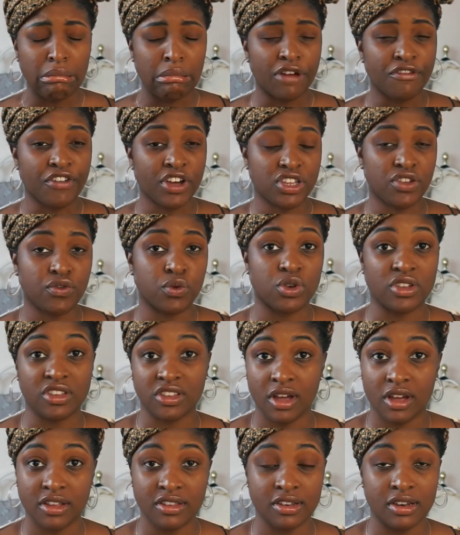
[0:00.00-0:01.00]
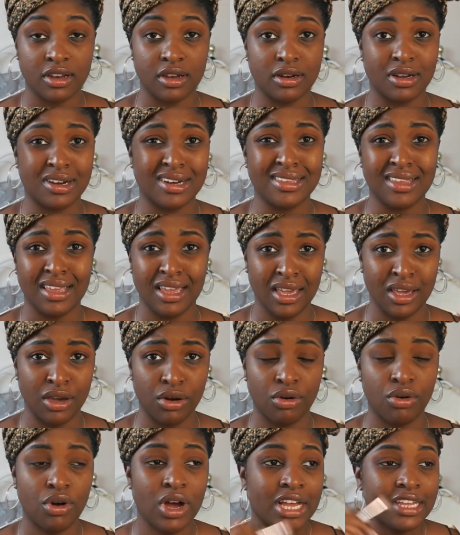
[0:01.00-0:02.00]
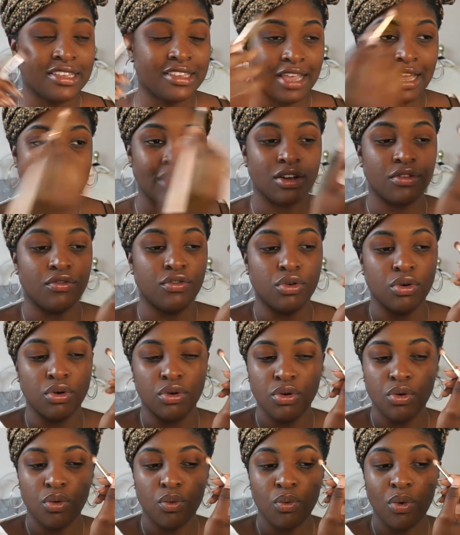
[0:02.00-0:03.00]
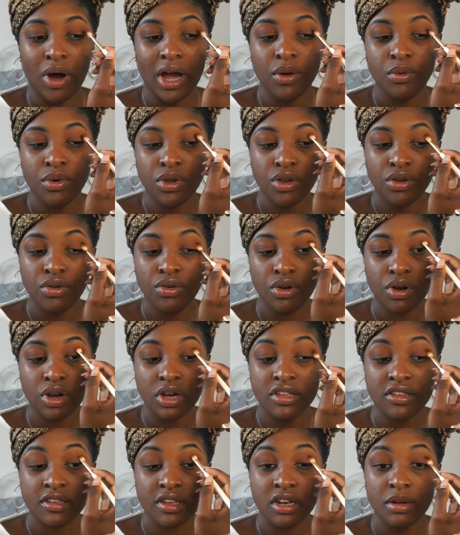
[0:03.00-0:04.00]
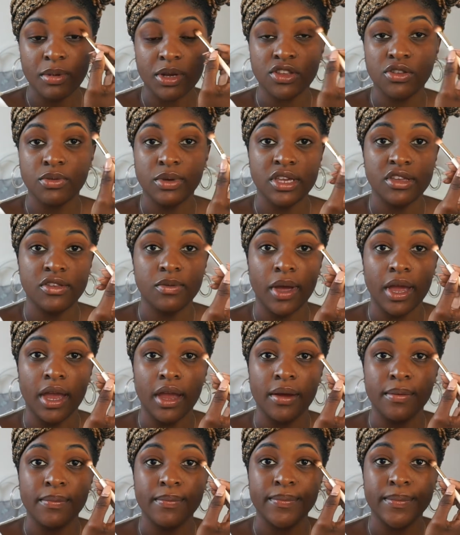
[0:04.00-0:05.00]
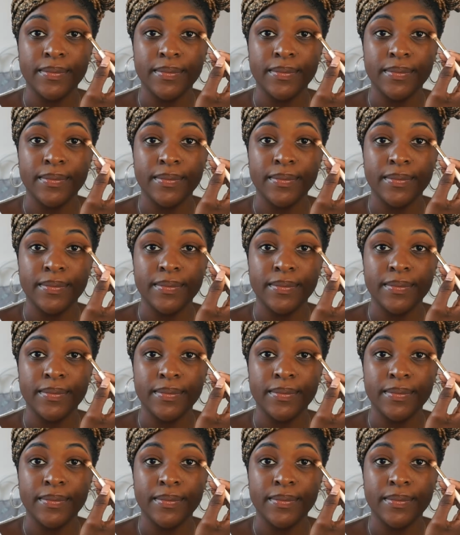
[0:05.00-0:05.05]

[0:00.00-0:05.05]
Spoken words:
first of all, disgusting because ew. Second of all, why were you not concerned about Sweetie's weight?